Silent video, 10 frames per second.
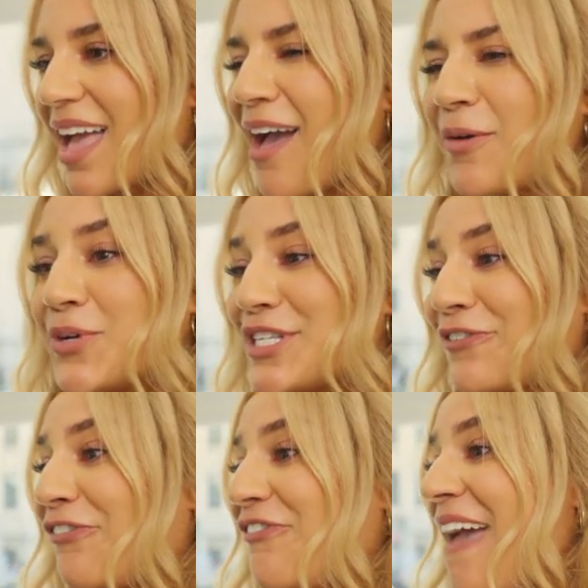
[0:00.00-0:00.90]
I
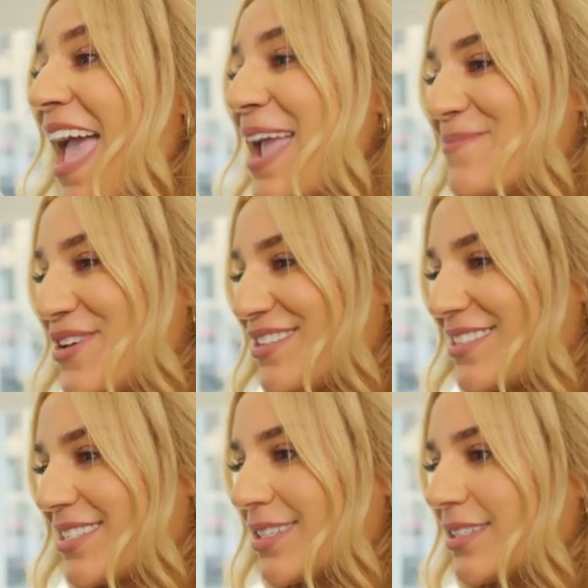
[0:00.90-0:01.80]
was
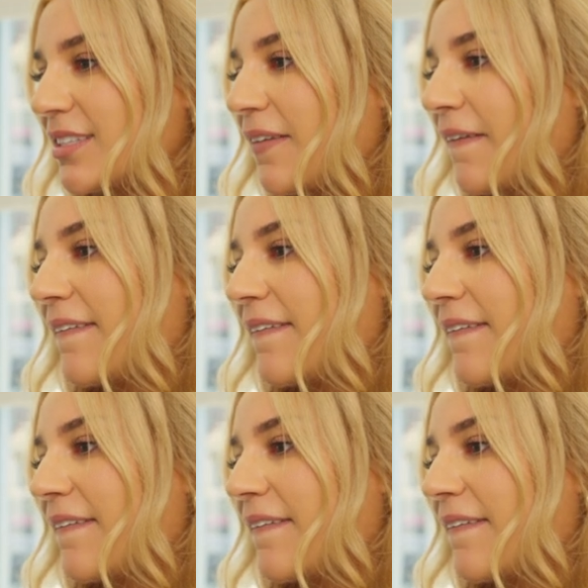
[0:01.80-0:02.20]
famous,